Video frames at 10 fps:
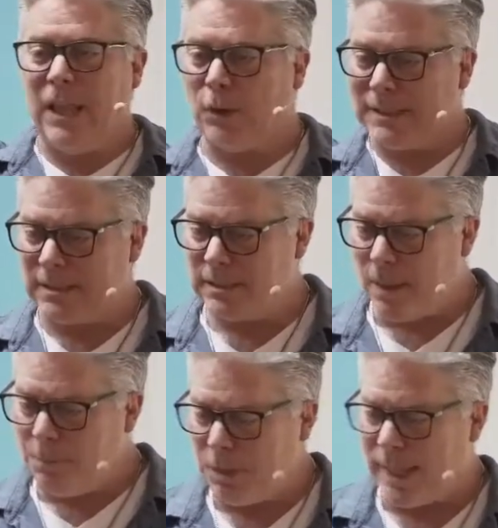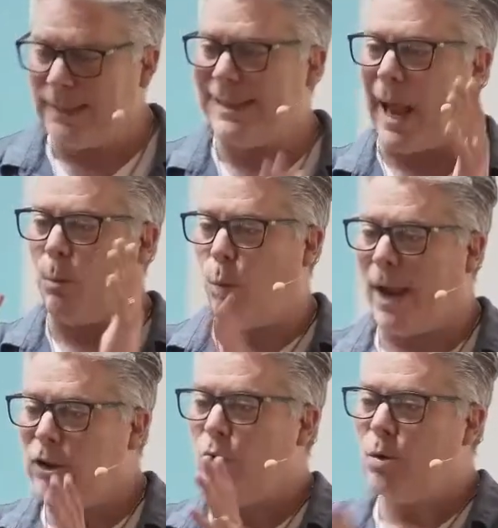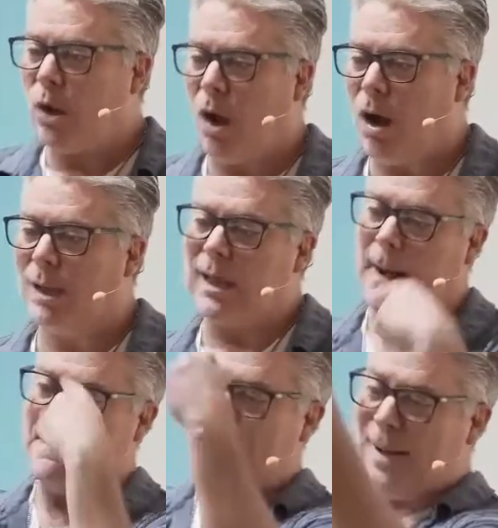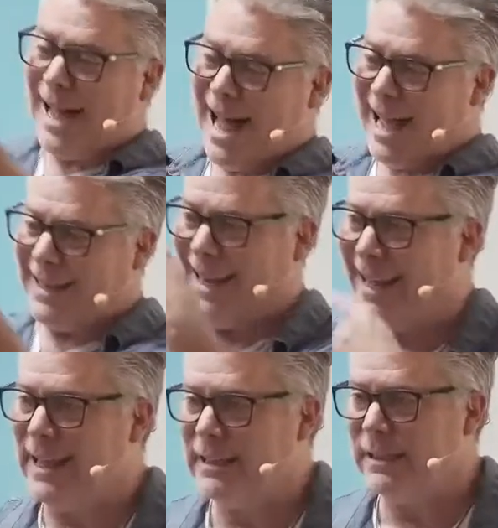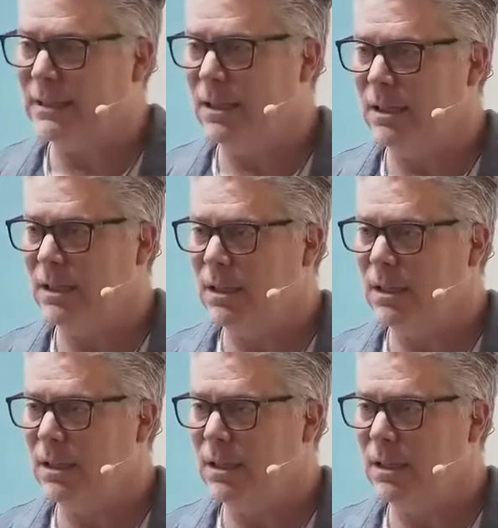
There is something that when you call upon it,